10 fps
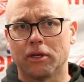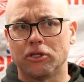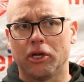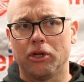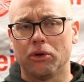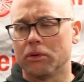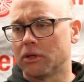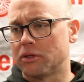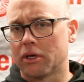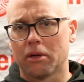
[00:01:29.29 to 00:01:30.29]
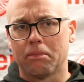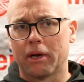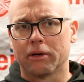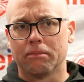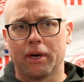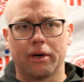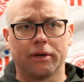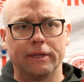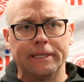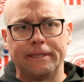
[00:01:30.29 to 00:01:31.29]
continue to get better and
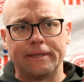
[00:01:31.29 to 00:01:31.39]
better?